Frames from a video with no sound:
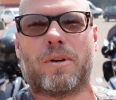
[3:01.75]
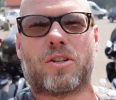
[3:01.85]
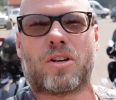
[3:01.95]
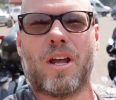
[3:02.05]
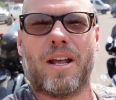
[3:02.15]

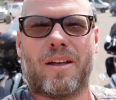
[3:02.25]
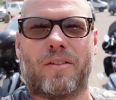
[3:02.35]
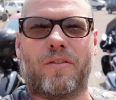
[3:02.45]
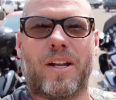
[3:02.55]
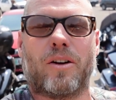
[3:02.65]
much
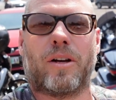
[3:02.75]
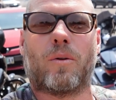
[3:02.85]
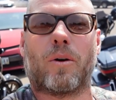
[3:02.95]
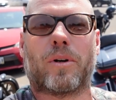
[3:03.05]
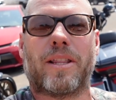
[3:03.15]
videoing
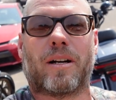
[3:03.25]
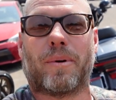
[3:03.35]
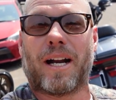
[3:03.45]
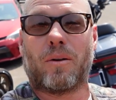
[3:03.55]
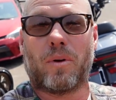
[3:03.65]
while we're in there,
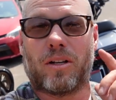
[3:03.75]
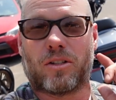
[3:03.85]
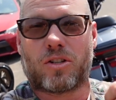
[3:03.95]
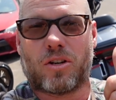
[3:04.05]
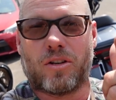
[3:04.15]
but I will
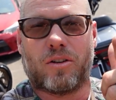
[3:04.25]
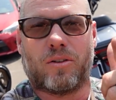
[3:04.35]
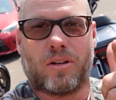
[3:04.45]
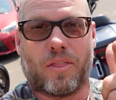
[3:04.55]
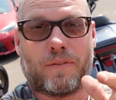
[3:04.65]
show you
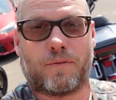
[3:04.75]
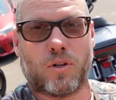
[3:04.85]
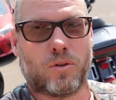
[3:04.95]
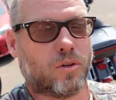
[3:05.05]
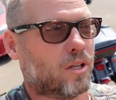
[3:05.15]
the
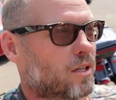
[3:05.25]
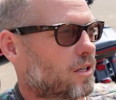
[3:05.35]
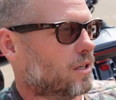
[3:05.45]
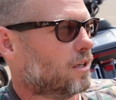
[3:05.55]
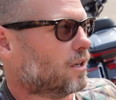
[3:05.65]
food.
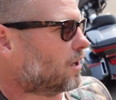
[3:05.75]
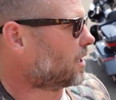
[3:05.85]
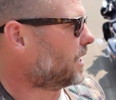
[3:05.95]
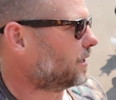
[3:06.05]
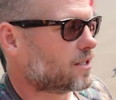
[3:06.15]
All
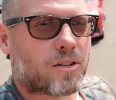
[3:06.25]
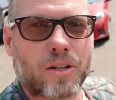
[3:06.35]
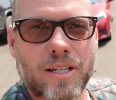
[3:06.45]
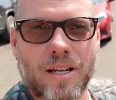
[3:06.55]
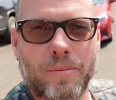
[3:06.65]
right, let's go
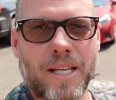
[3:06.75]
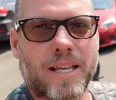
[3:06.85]
get something to